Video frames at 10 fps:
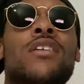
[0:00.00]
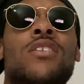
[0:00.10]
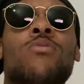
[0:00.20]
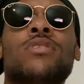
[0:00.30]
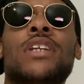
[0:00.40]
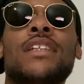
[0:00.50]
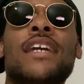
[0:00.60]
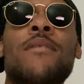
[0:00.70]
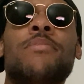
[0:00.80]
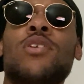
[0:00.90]
Don't put
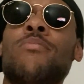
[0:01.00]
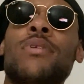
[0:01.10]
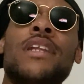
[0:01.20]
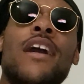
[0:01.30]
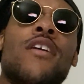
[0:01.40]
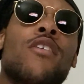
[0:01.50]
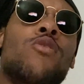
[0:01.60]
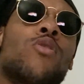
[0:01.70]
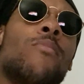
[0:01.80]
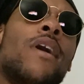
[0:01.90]
that hurt
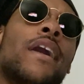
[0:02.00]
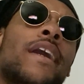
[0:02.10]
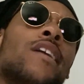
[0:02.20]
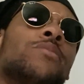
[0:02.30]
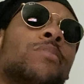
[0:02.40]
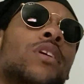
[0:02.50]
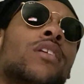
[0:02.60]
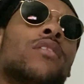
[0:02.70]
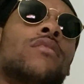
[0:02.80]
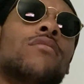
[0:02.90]
on nobody else, bro. You
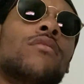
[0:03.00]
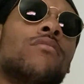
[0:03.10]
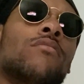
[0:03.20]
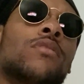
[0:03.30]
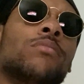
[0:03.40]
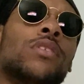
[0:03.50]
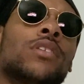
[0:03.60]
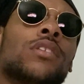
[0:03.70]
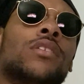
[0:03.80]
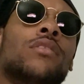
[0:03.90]
know what I'm
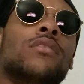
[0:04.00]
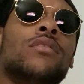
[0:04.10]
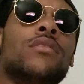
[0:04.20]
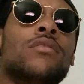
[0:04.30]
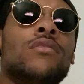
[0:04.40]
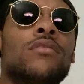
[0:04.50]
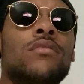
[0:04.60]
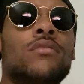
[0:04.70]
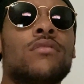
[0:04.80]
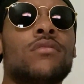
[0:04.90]
saying?
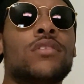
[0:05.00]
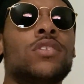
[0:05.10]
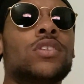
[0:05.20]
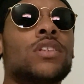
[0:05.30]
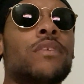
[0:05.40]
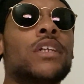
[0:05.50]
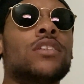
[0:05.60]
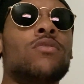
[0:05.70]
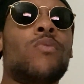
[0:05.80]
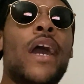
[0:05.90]
This
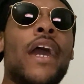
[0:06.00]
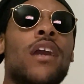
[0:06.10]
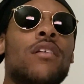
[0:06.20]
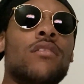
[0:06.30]
generation whack.